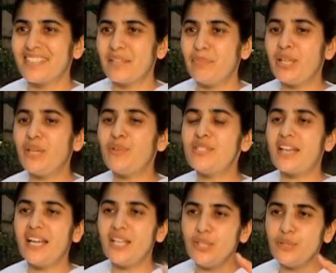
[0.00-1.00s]
Because I
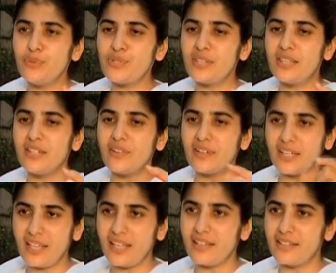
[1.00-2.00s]
use the
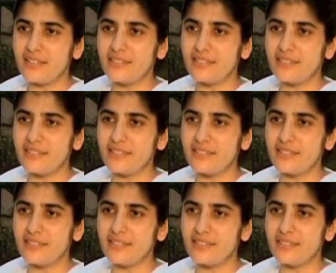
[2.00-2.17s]
ring